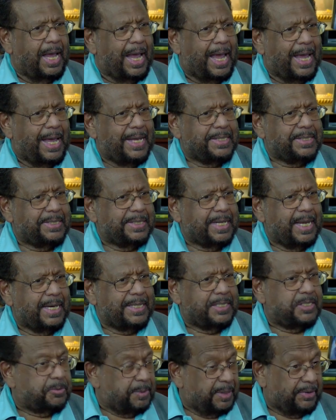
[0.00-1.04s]
as
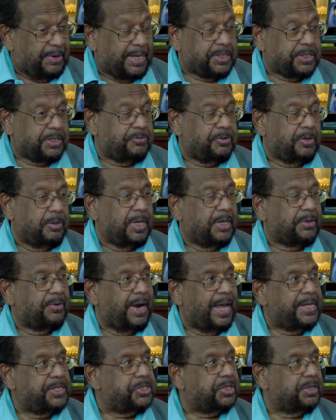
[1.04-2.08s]
an inspiration from your
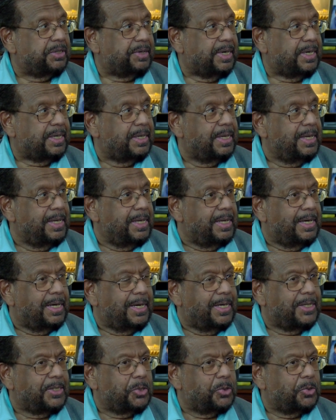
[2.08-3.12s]
grandchildren,
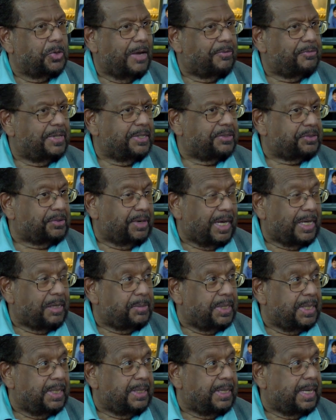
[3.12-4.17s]
you have
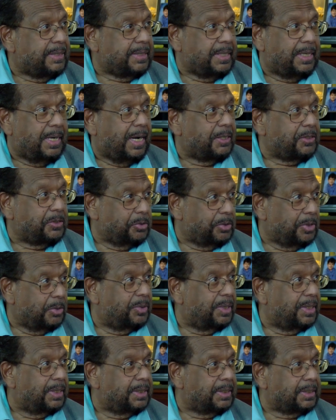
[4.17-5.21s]
described it as a hug to the
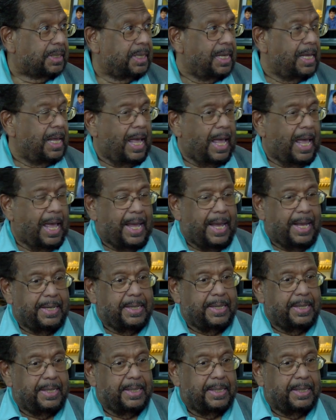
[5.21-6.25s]
world.
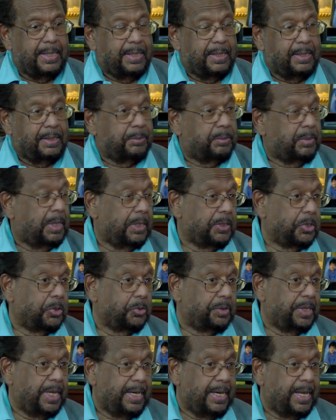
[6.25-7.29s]
And
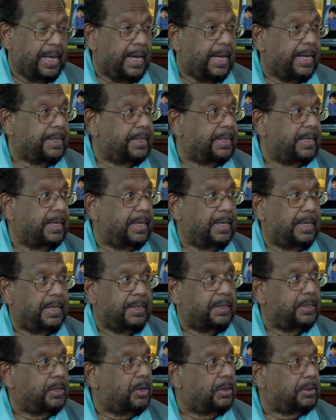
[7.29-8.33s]
you then had
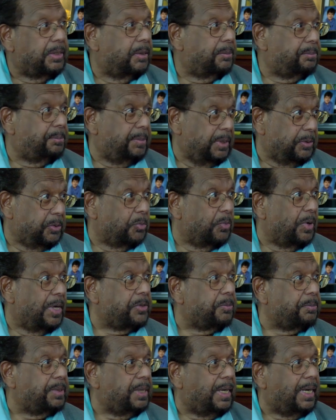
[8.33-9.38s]
you
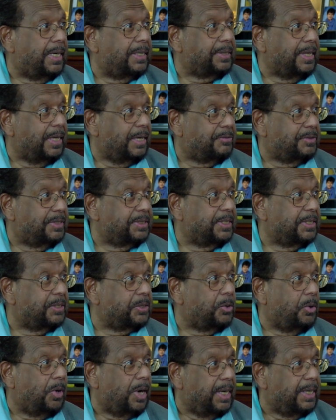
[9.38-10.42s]
went to Prague, there were the
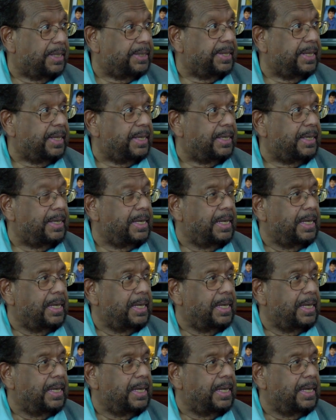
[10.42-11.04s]
choir there.